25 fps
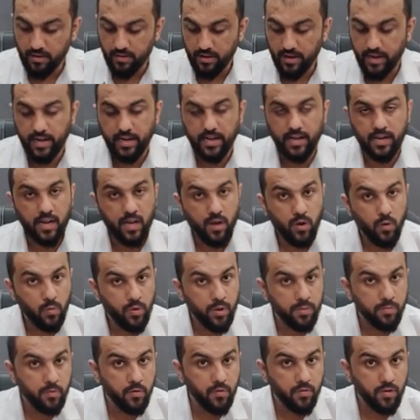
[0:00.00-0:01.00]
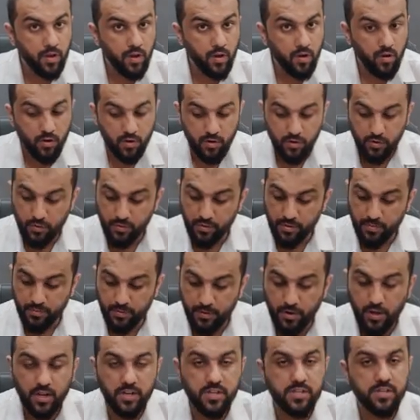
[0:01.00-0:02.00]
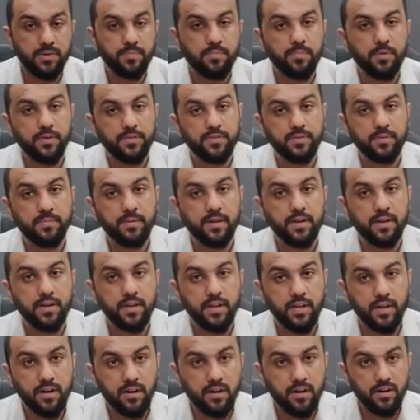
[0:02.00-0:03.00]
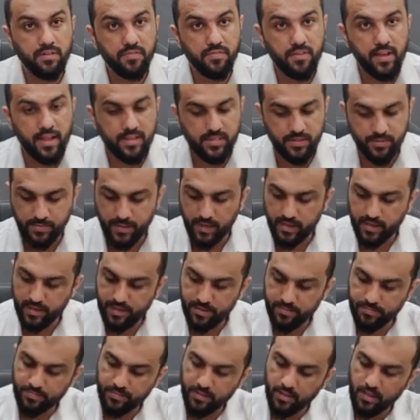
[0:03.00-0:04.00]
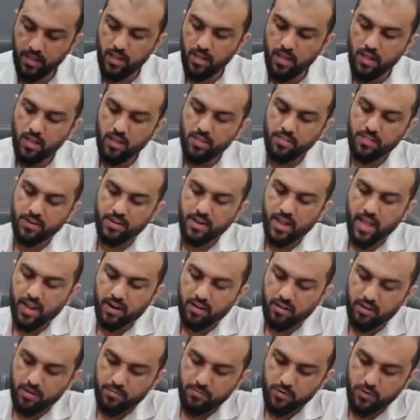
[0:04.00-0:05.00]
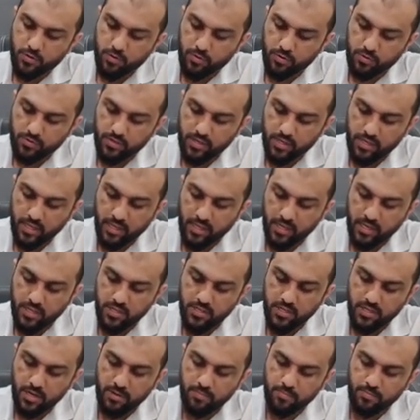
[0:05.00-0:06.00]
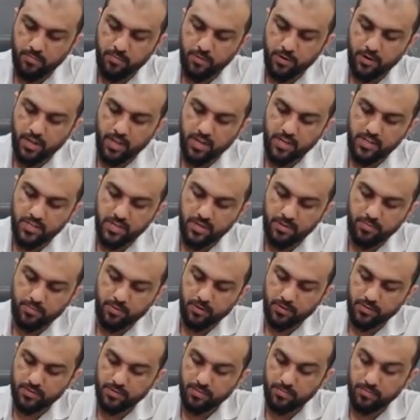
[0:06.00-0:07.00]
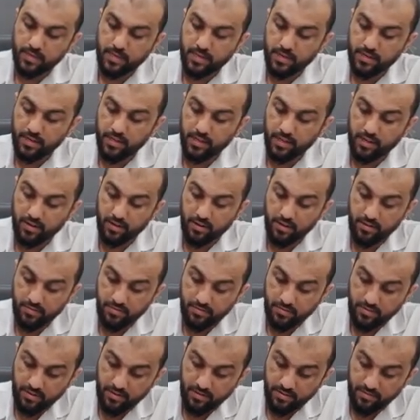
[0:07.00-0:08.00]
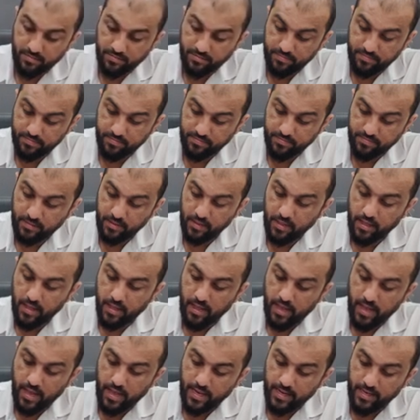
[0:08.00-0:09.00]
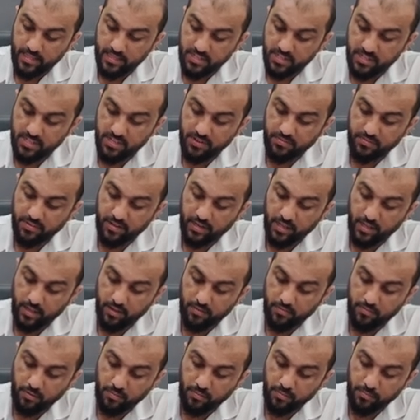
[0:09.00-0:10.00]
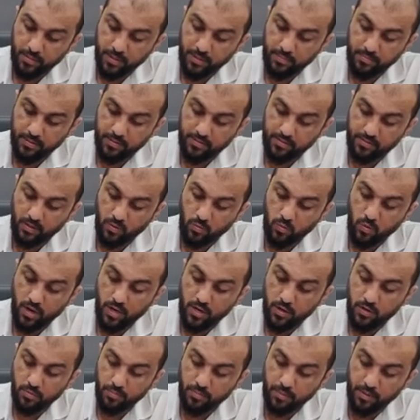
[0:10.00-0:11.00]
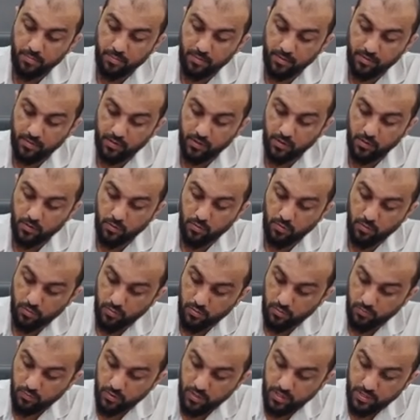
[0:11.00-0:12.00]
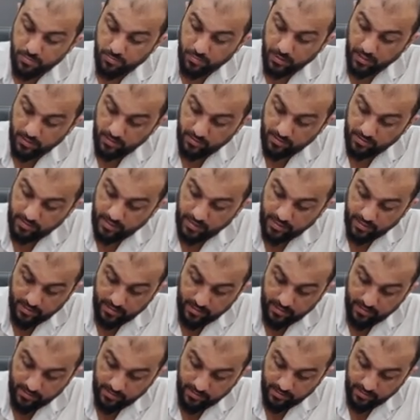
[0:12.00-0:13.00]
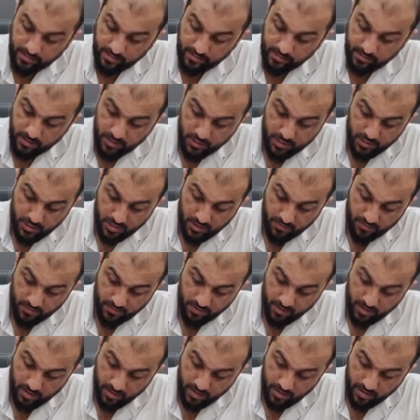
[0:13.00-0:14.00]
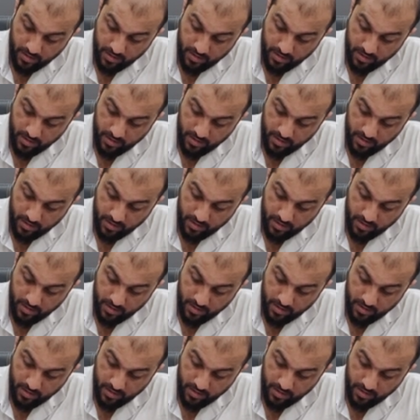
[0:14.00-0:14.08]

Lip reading: All right, now we're moving on to the production possibility curve aspect. The diagram shows an initial production possibility curve, and it's shifting from PPC1 to PPC2, which means that this is a shift